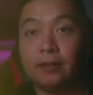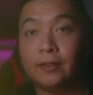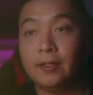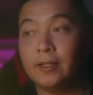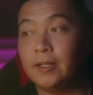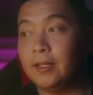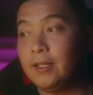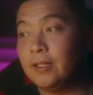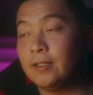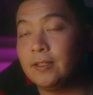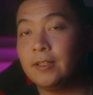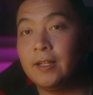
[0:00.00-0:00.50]
Look
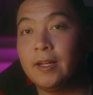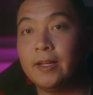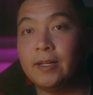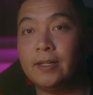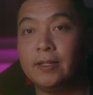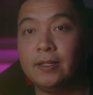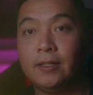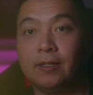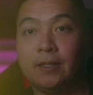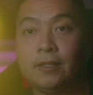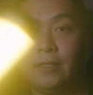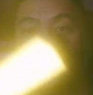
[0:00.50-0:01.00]
at this light.
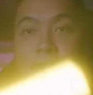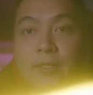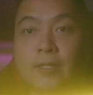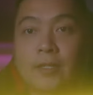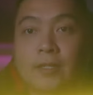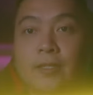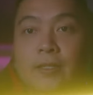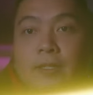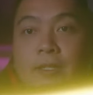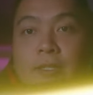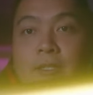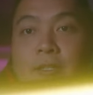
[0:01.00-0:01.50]
This is a,
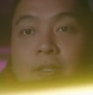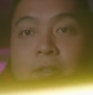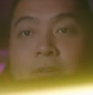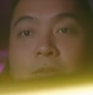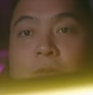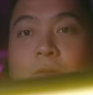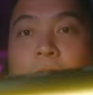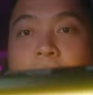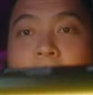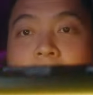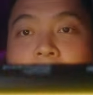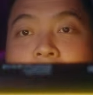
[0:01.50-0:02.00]
such a
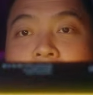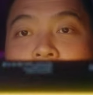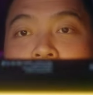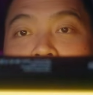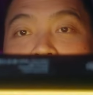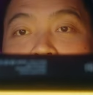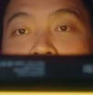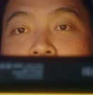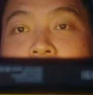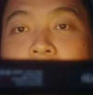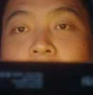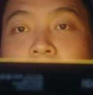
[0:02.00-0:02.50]
cool
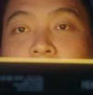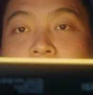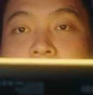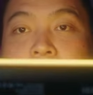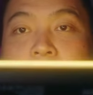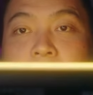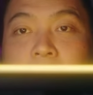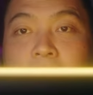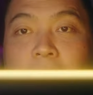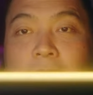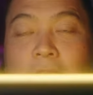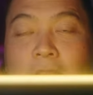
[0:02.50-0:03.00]
light. Look
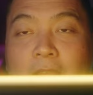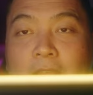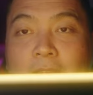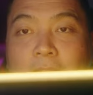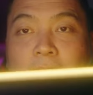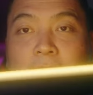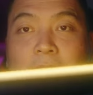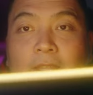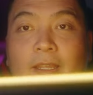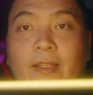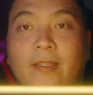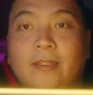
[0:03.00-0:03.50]
how
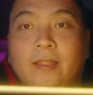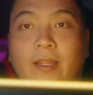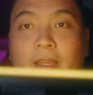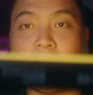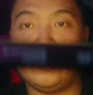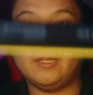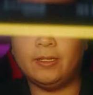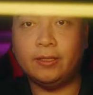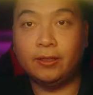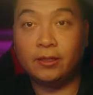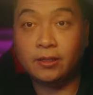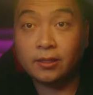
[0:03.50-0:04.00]
tiny this
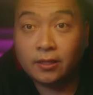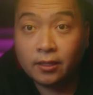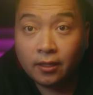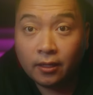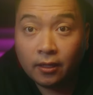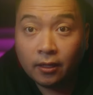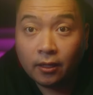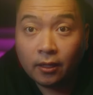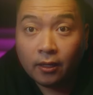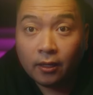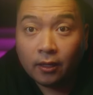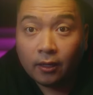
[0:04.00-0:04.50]
thing is.
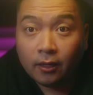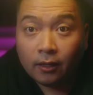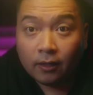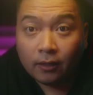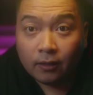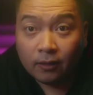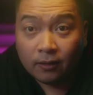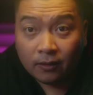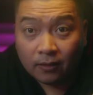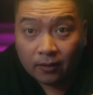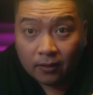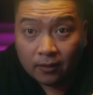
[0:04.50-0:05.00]

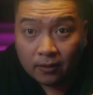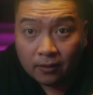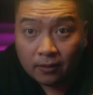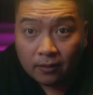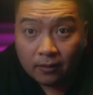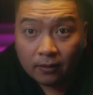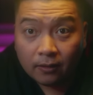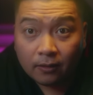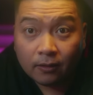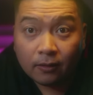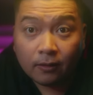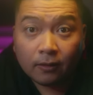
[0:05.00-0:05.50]
Look.
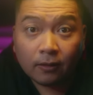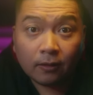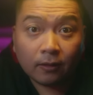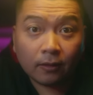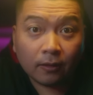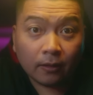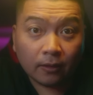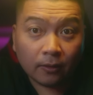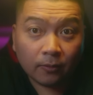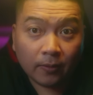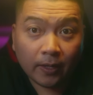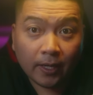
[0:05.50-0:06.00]

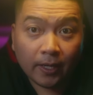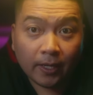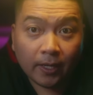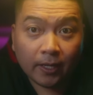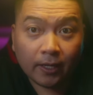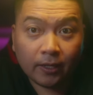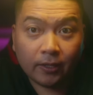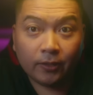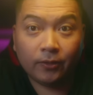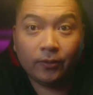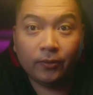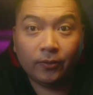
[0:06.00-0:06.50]
Look what it
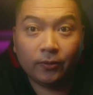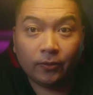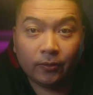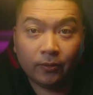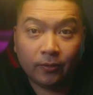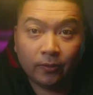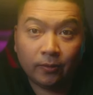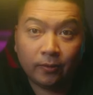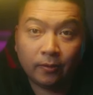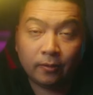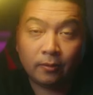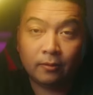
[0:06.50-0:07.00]
could do.
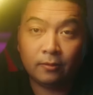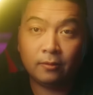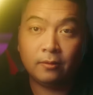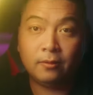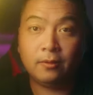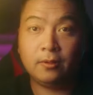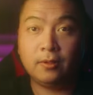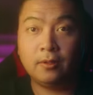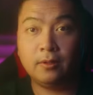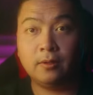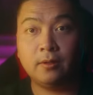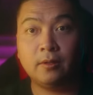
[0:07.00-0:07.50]

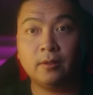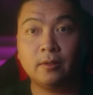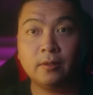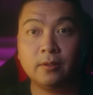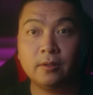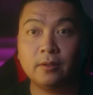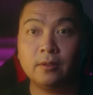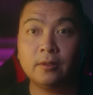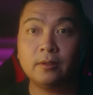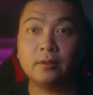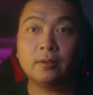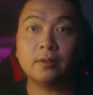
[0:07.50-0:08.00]

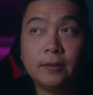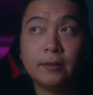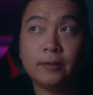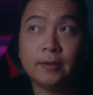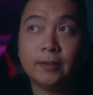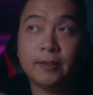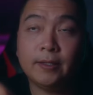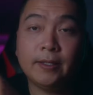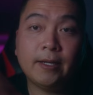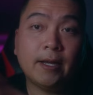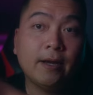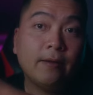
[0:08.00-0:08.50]
So
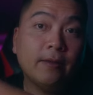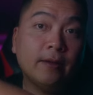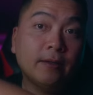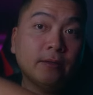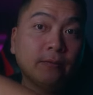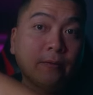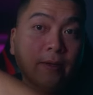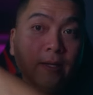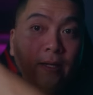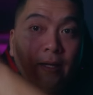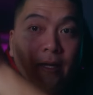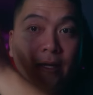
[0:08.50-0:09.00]
you see how
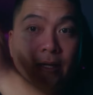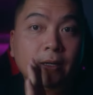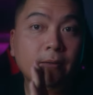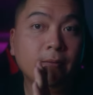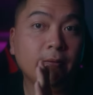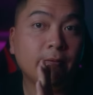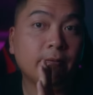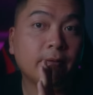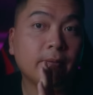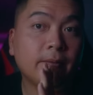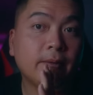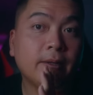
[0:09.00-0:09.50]
there's one light
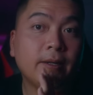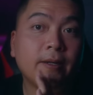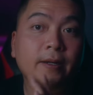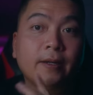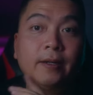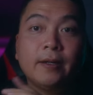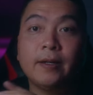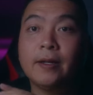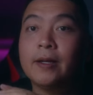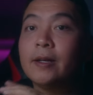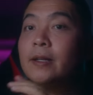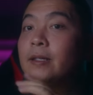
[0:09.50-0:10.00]
coming from
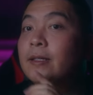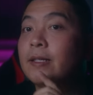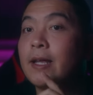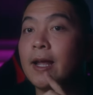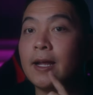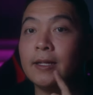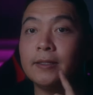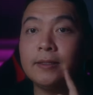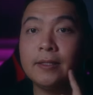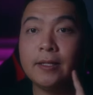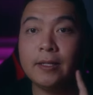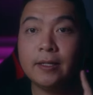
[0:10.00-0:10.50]
here and it's
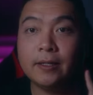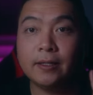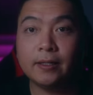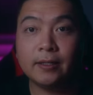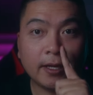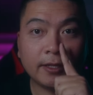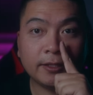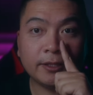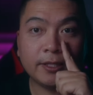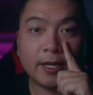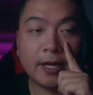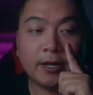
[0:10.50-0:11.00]
casting
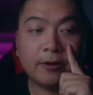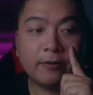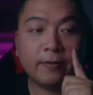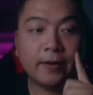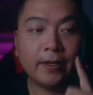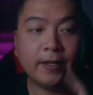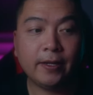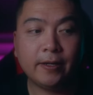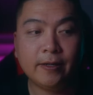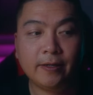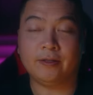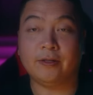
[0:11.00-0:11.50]
a shadow
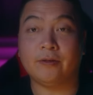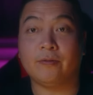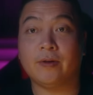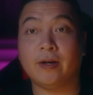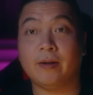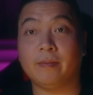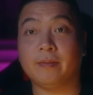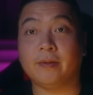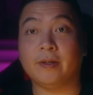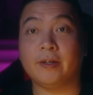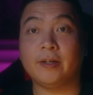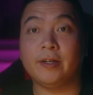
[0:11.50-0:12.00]
right here. So what
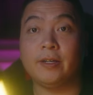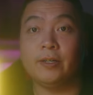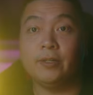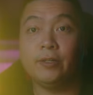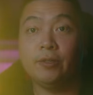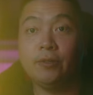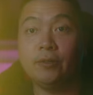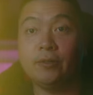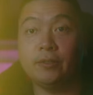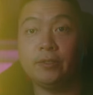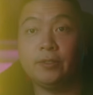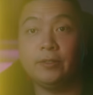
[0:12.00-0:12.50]
I'm gonna
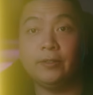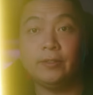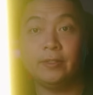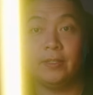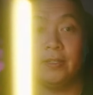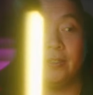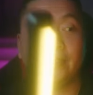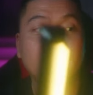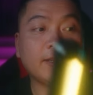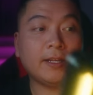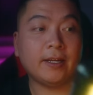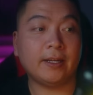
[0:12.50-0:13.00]
do is use
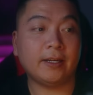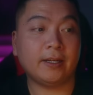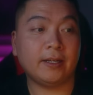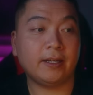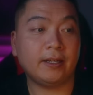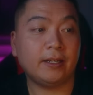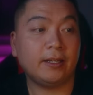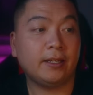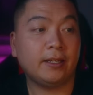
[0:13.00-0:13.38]
this light